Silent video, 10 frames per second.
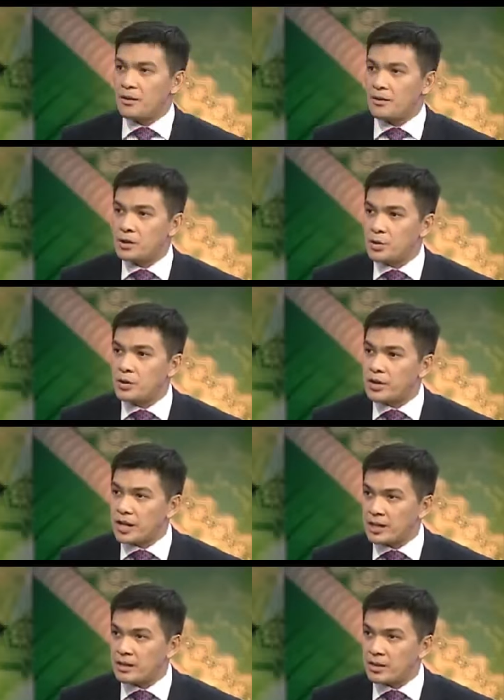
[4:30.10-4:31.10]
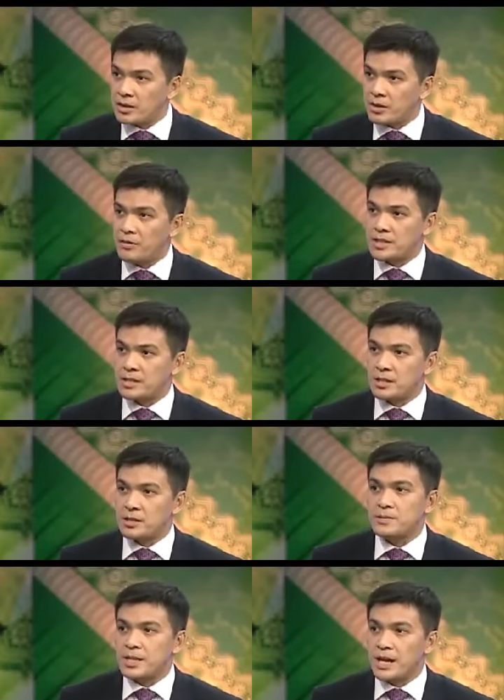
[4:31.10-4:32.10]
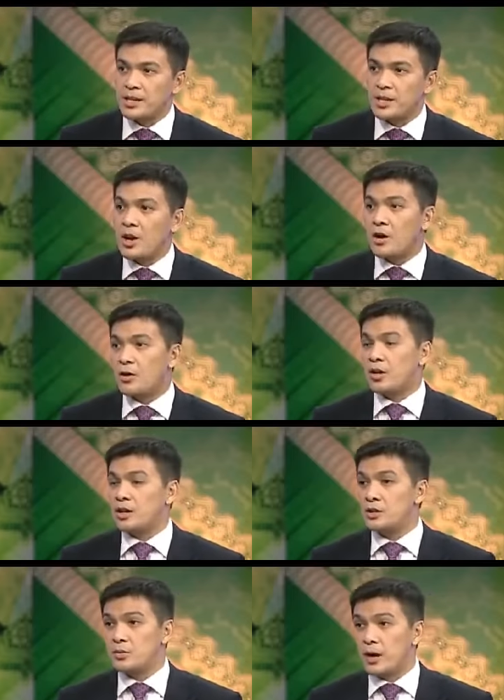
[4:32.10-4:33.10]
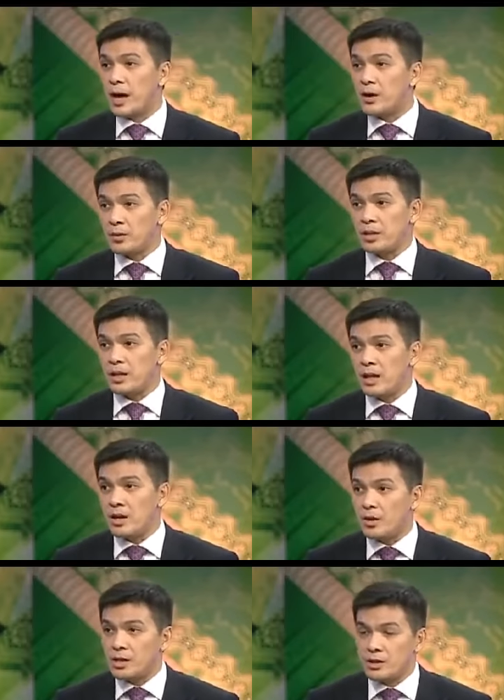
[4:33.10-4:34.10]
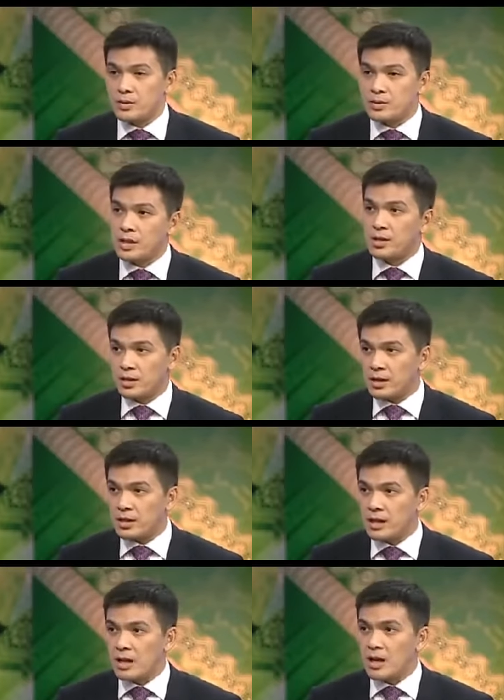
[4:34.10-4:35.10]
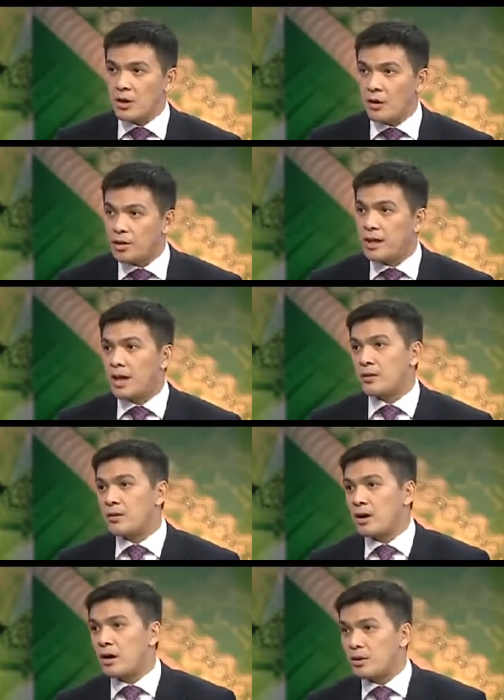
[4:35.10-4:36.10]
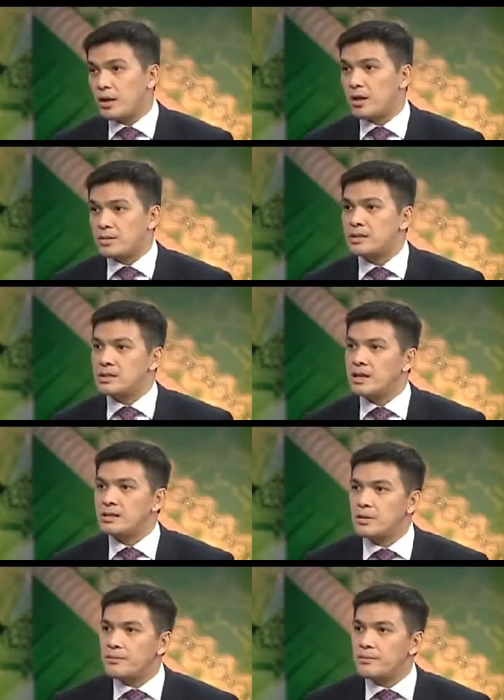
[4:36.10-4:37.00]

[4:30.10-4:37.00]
new credit on the fixed income side, or a new equity, or a new security on the equity side. So,